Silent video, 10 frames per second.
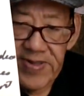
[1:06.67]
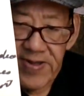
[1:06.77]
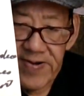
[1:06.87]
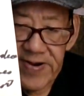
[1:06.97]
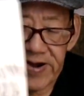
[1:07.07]

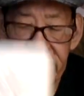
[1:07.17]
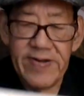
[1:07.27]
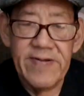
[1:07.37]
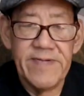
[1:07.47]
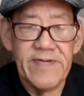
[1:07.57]
Alright?
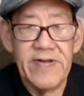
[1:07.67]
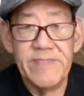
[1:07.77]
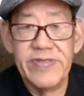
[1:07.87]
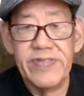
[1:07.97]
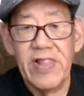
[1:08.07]
I'm
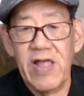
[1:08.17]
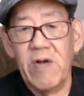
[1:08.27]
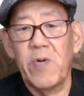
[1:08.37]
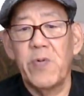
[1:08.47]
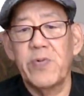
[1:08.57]
just a lot
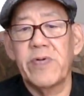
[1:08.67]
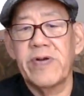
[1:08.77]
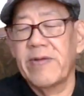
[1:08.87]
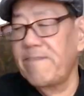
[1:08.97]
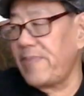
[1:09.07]
older
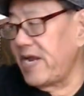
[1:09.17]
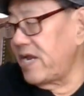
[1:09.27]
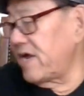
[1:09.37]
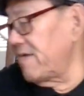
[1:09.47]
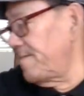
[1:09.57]
and beat
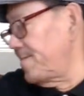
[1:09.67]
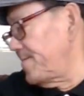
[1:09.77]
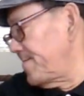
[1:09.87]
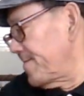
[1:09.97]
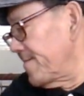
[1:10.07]
up.
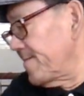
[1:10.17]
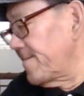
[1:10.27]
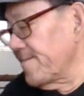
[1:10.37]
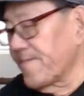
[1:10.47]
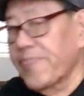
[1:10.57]

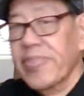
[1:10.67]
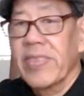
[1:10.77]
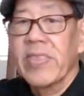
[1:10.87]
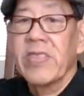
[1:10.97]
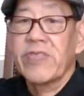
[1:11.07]

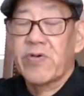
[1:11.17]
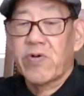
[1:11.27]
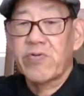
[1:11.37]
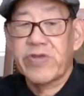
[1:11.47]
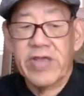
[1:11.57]
So
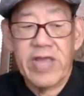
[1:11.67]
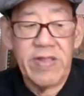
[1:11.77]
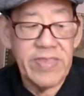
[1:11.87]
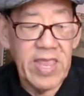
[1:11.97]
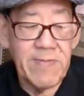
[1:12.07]
go check
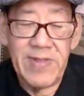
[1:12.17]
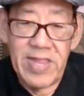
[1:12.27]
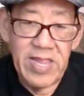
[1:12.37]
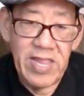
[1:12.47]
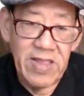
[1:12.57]
out David.
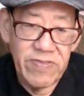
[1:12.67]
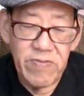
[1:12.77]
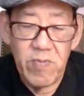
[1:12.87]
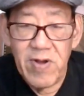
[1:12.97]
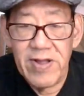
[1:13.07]
He needs
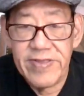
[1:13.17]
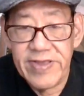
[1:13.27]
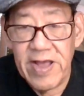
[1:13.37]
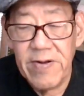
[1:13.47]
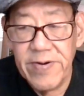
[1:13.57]
the watch
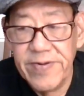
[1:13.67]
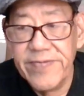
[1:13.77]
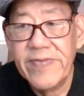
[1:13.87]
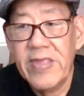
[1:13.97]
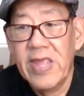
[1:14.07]

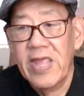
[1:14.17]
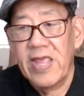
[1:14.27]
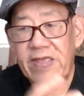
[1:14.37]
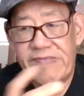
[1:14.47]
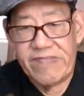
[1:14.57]
hours.
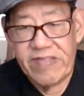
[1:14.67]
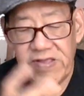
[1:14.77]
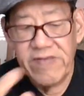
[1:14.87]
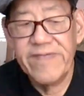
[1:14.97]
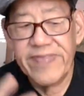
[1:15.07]
He's
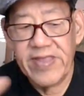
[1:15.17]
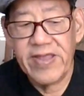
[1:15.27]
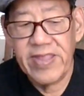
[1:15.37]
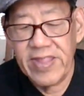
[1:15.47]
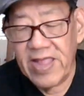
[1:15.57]
still
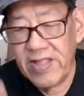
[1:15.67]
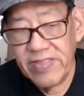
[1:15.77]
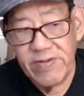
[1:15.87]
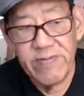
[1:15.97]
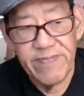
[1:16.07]
stuck in that
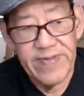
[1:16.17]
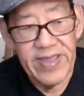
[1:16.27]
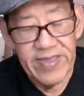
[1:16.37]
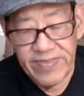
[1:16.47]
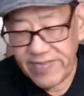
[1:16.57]
little
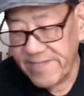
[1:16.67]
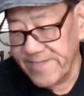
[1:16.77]
phase.